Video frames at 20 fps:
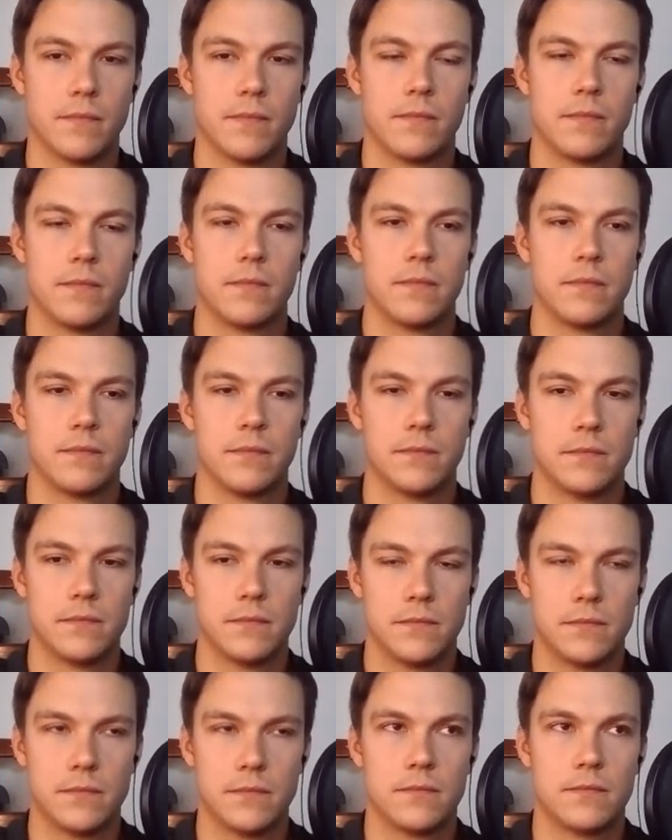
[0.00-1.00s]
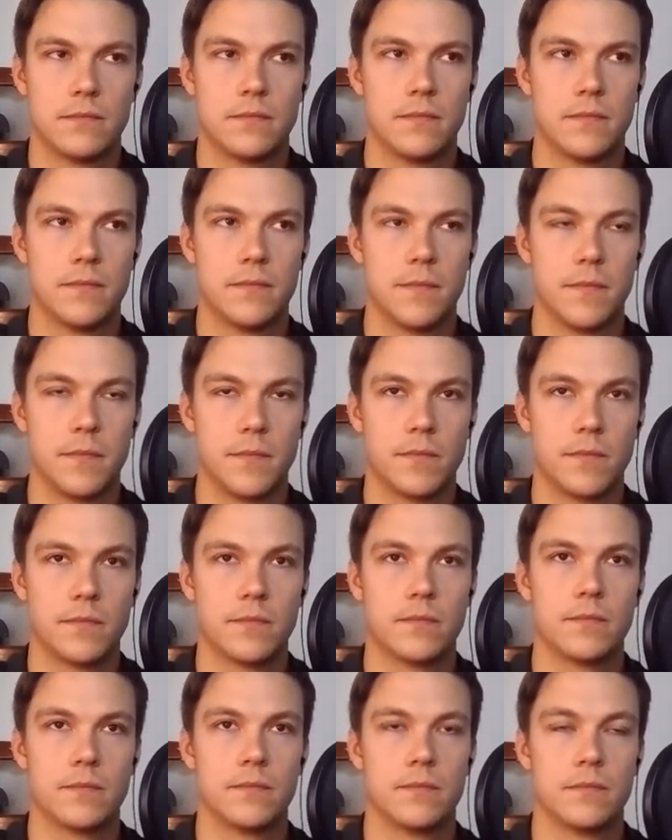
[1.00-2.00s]

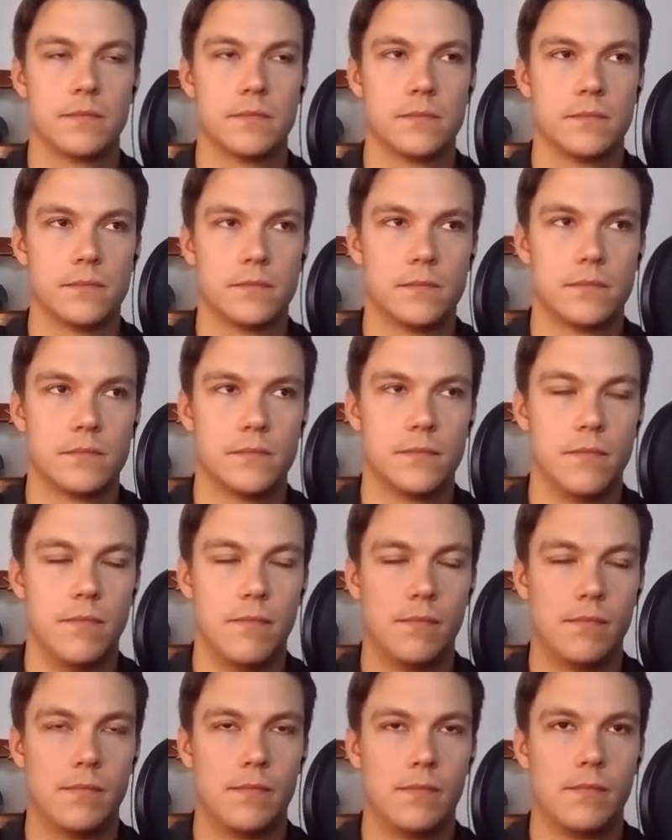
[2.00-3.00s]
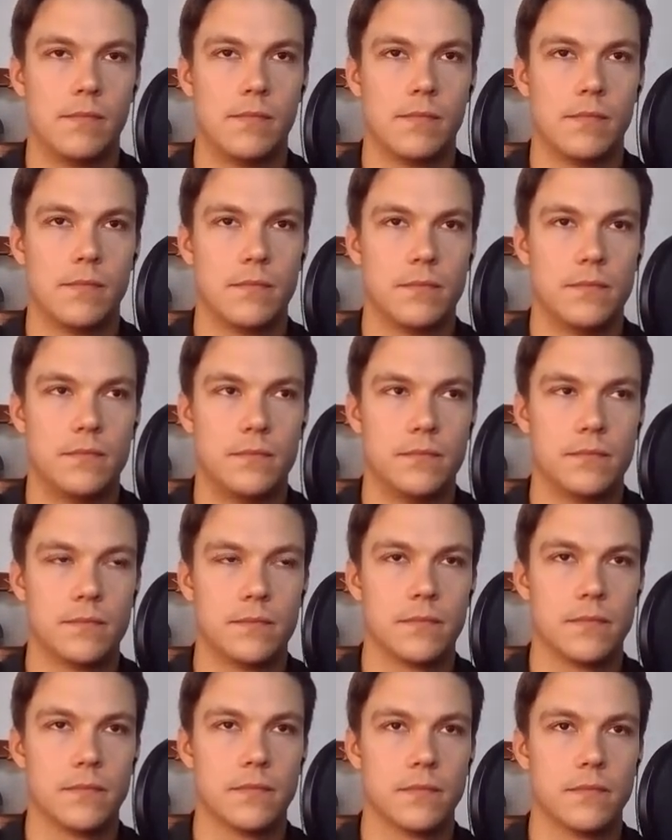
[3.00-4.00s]

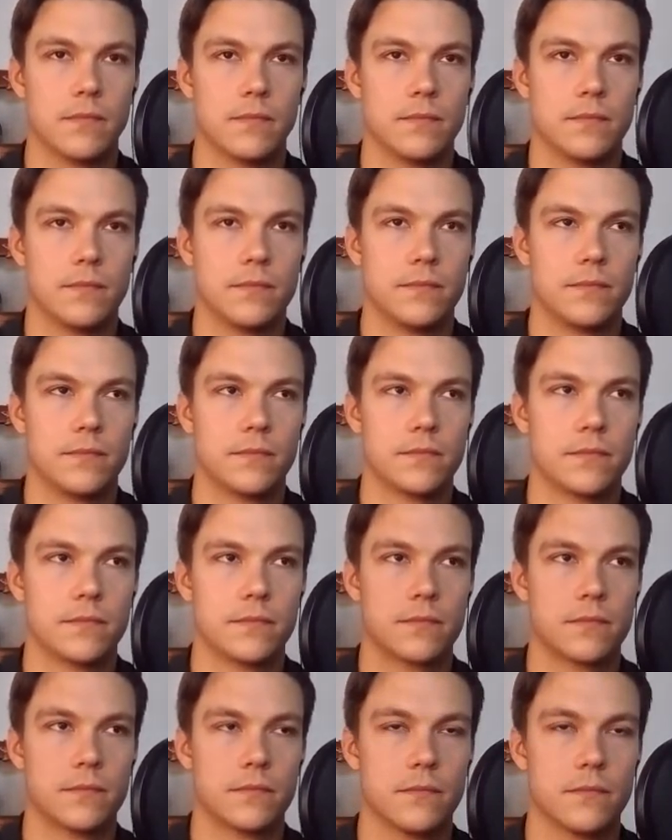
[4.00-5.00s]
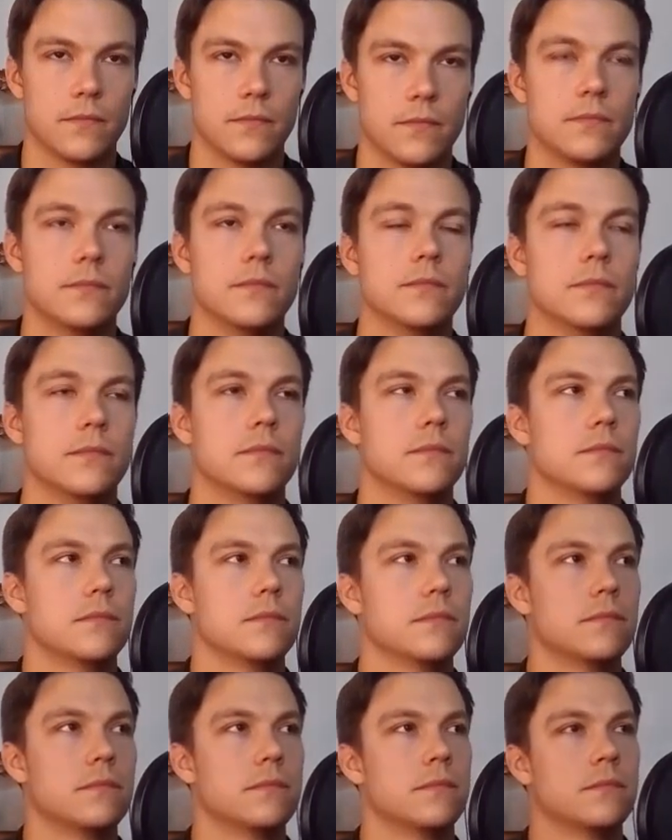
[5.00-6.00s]

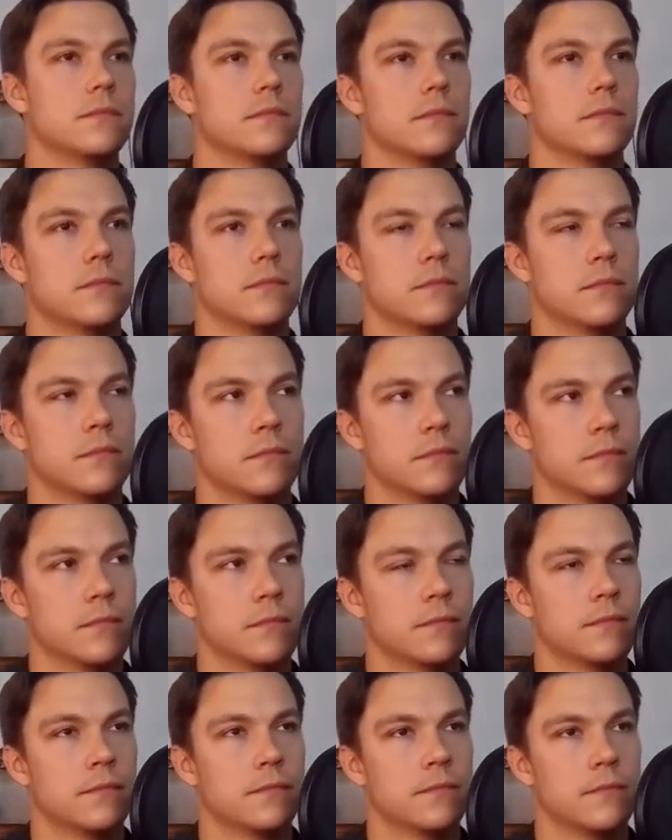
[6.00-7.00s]
This person isn't speaking.